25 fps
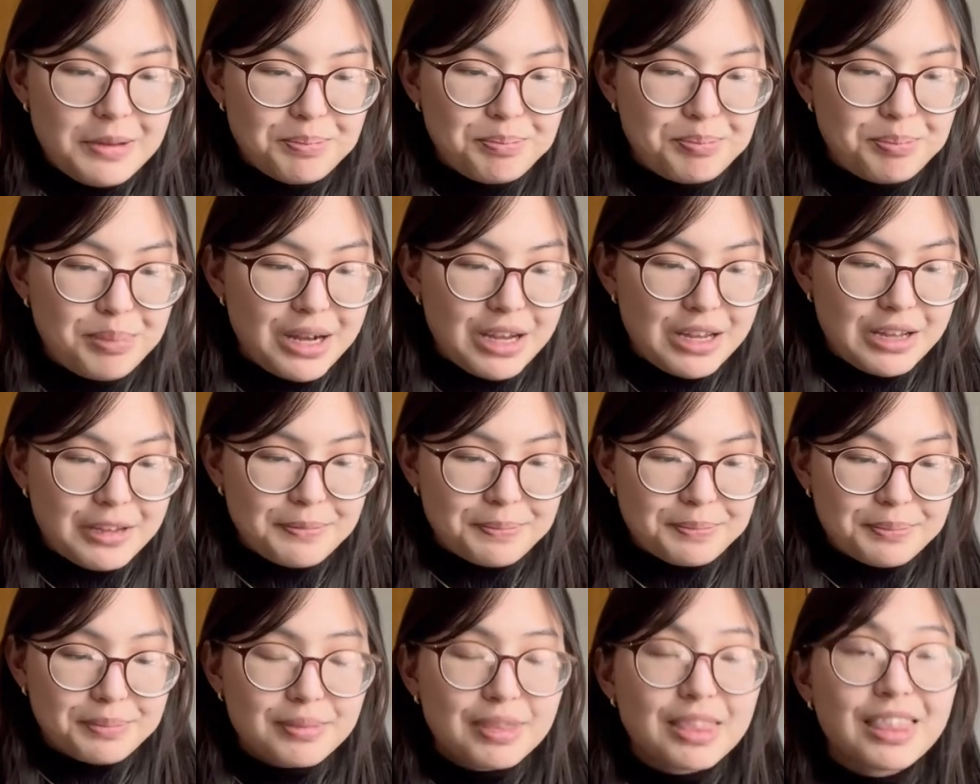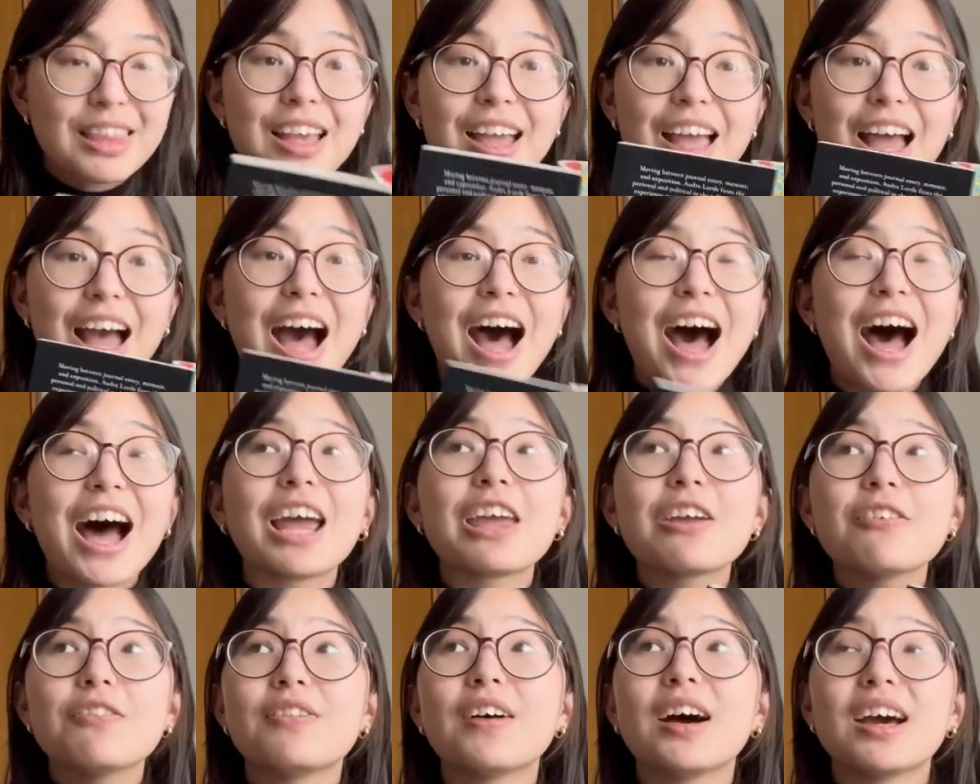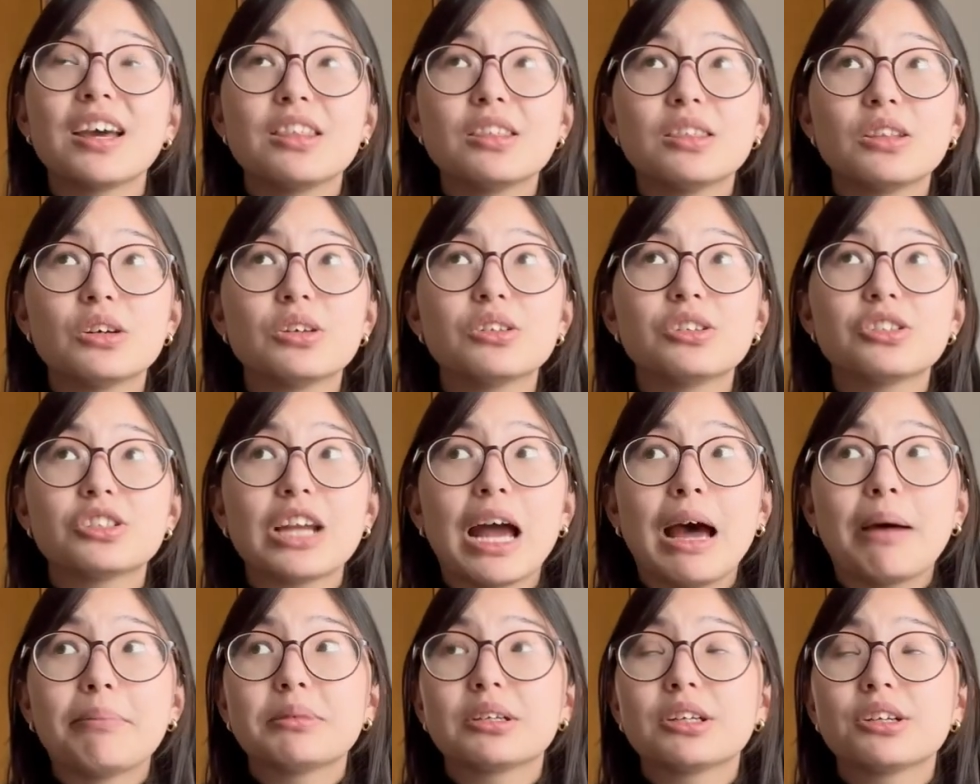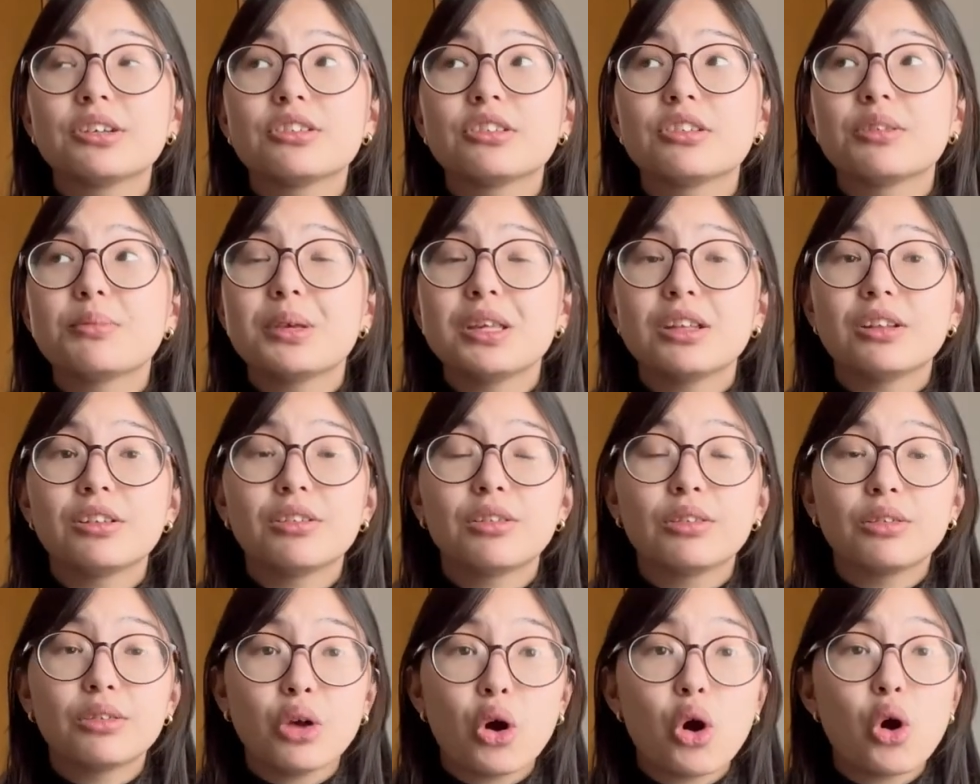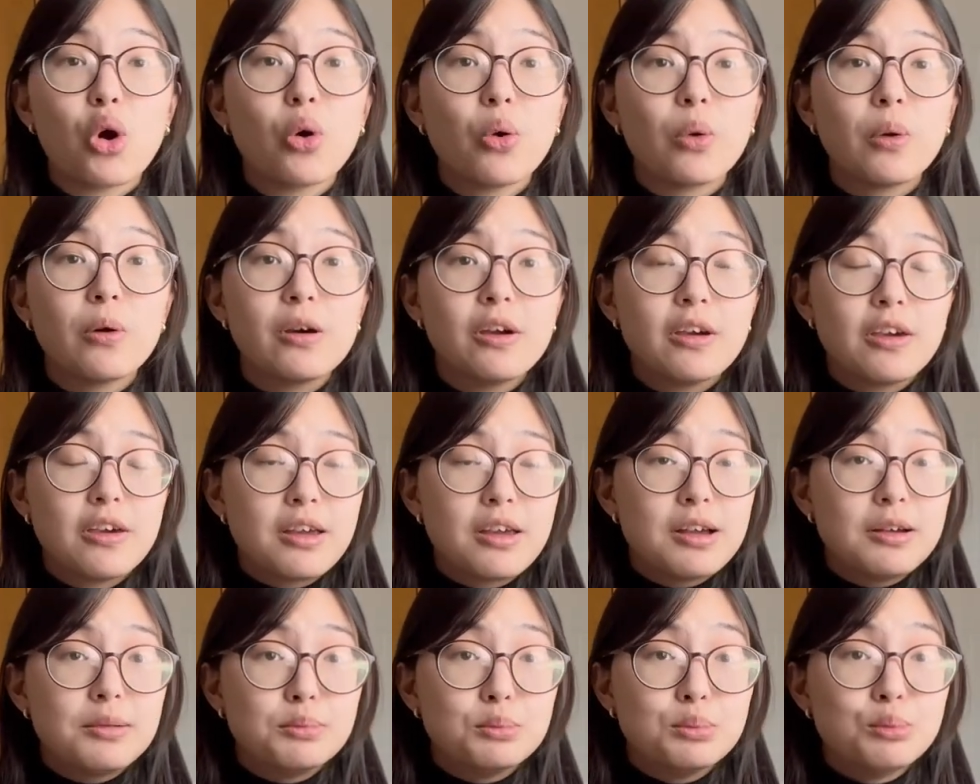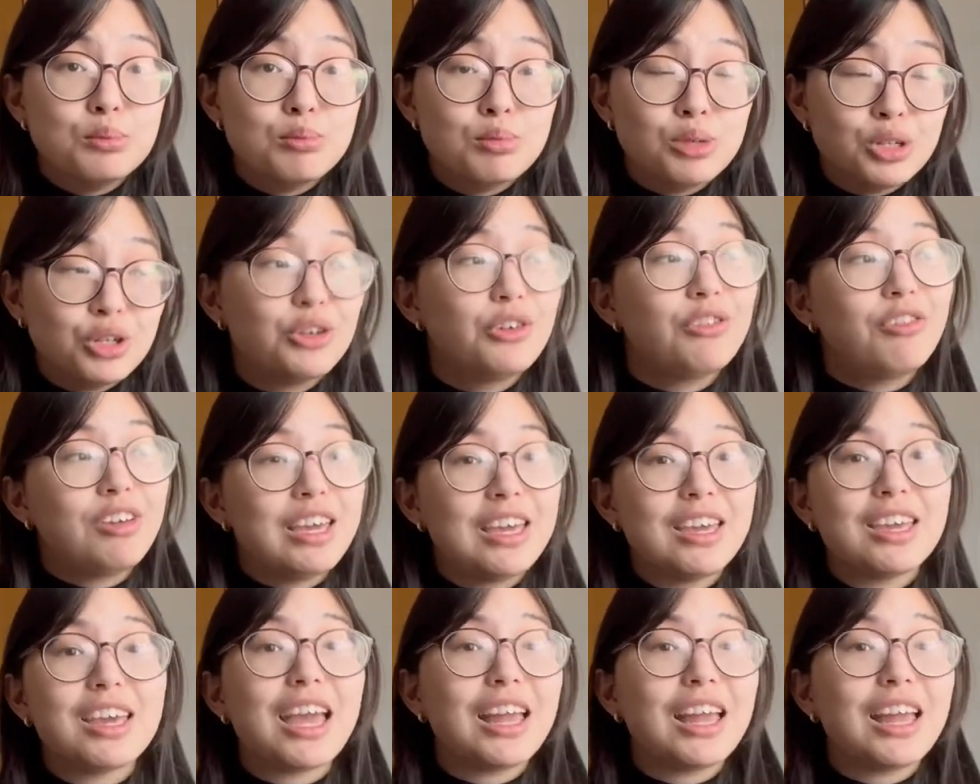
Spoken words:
But I find those chapters to be so moving.